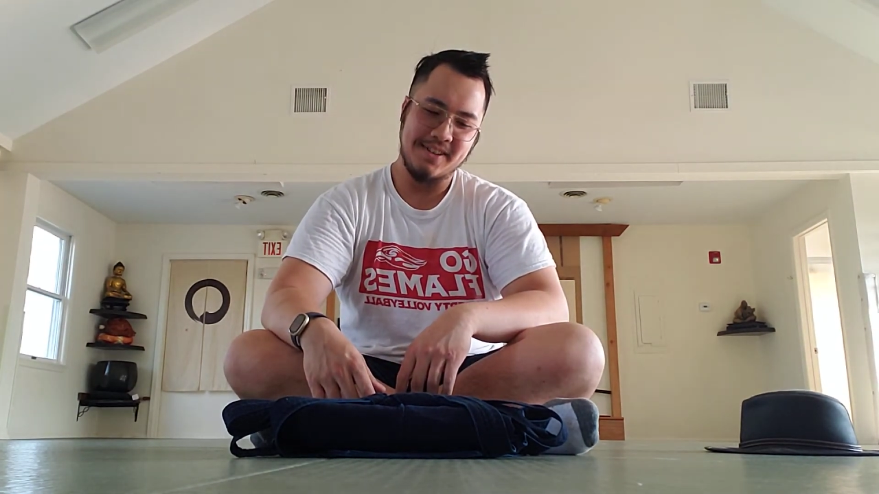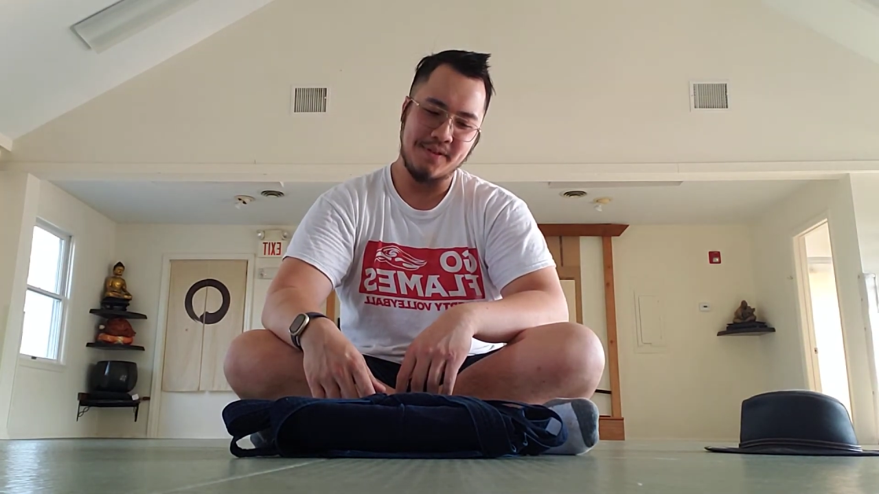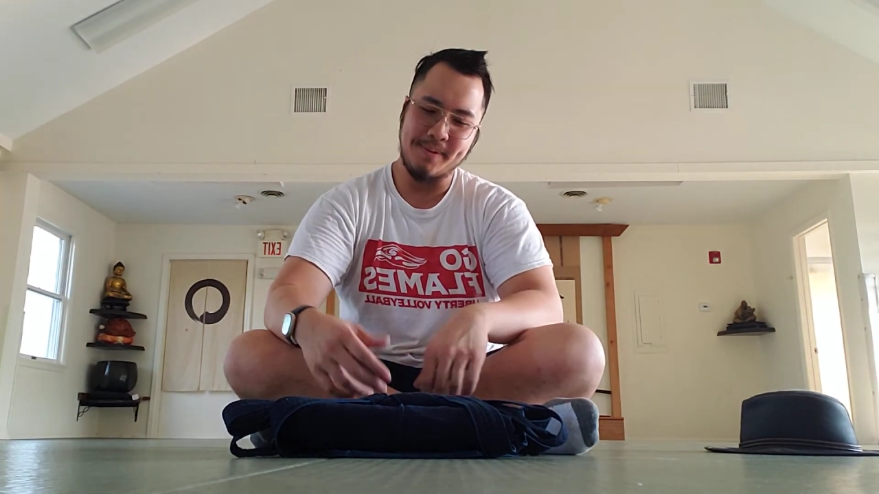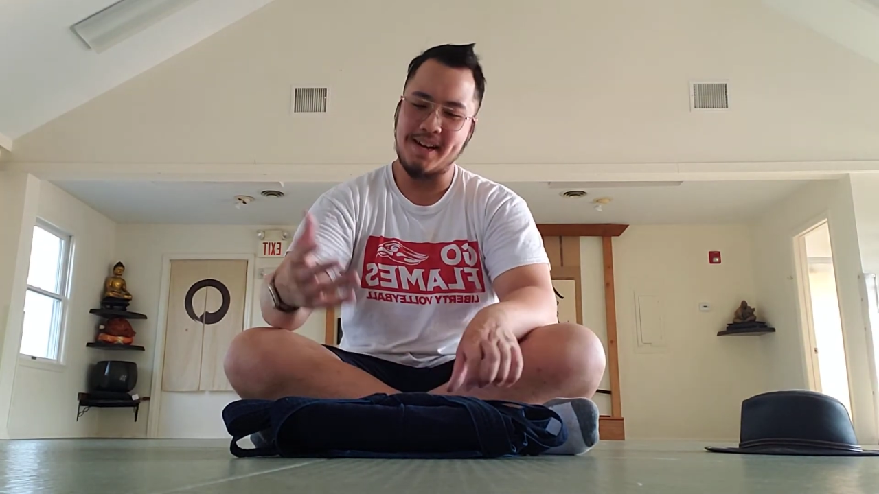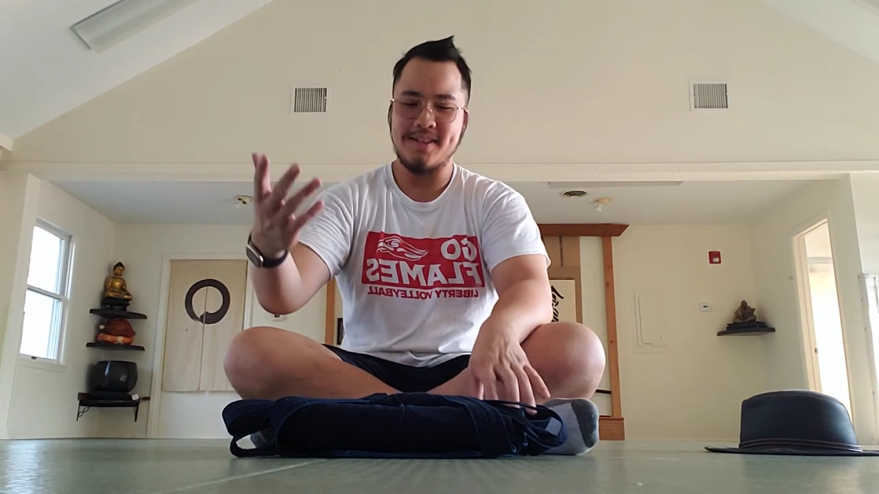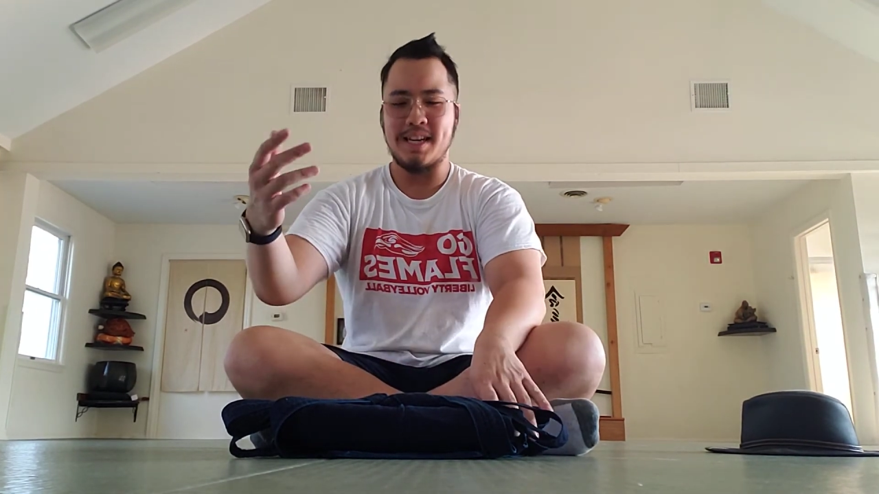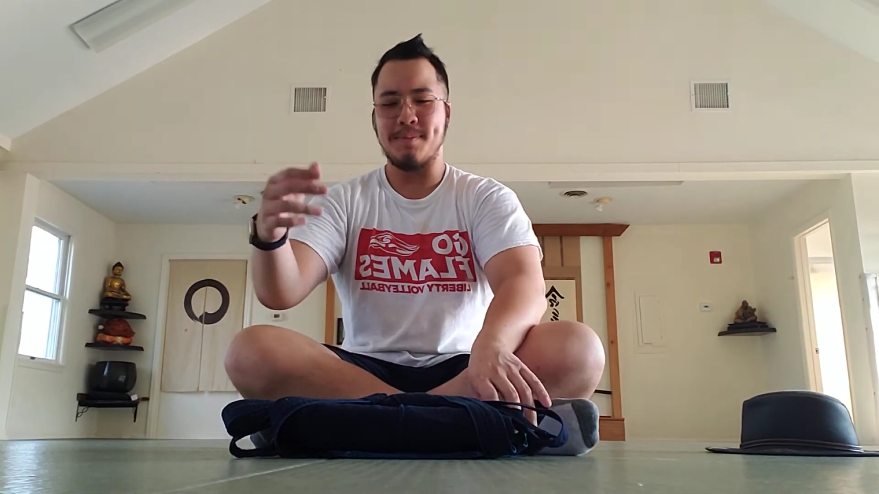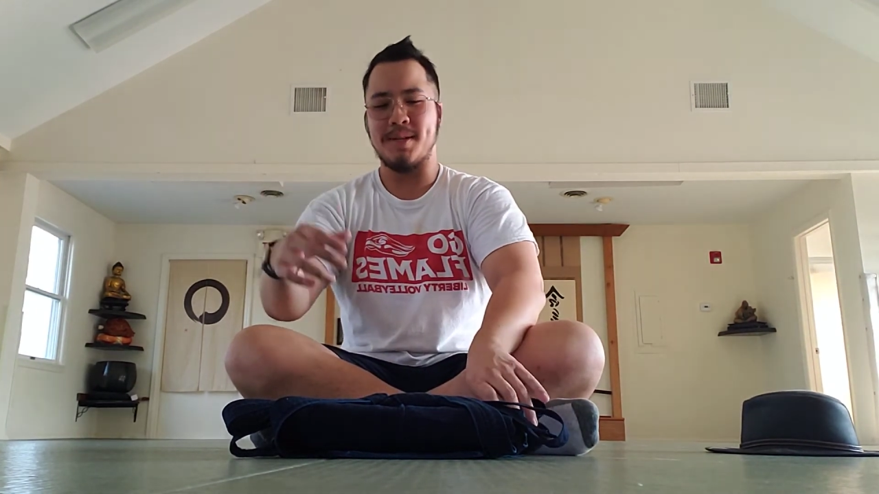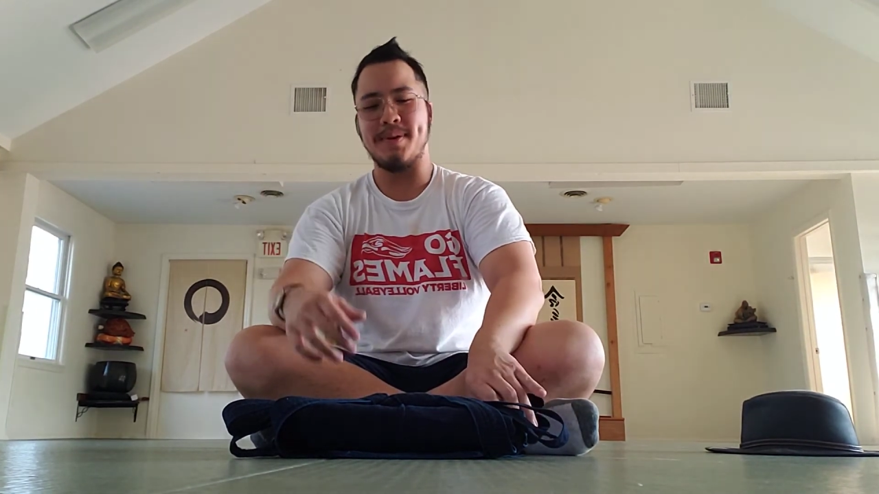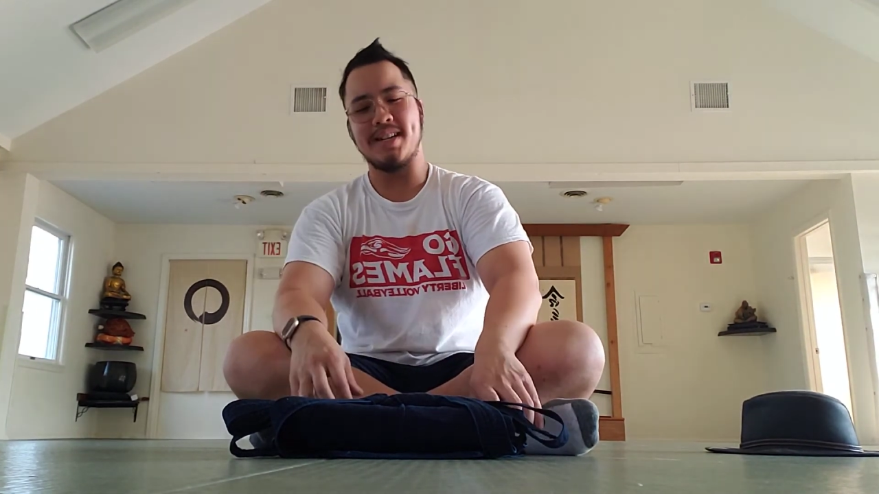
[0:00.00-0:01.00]
From an outside
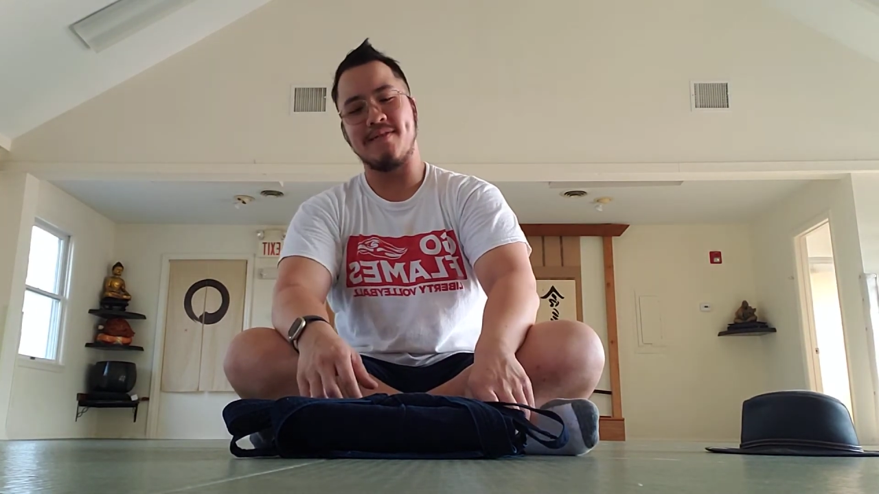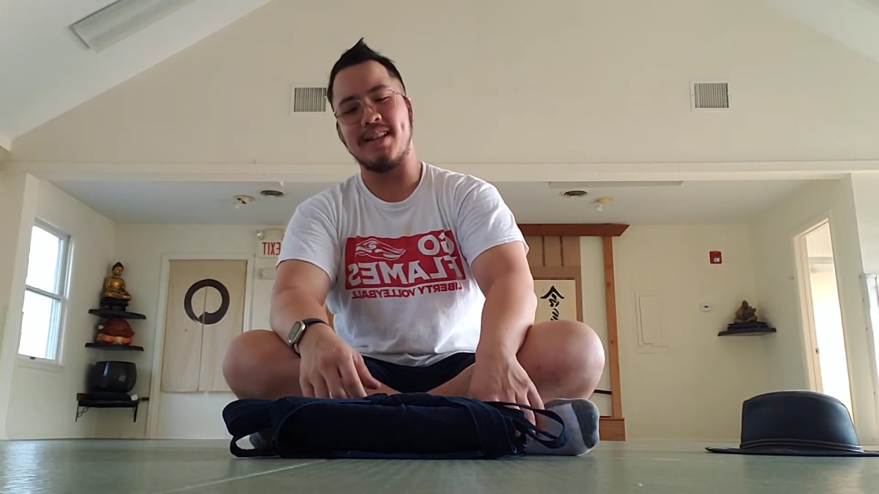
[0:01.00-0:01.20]
perspective,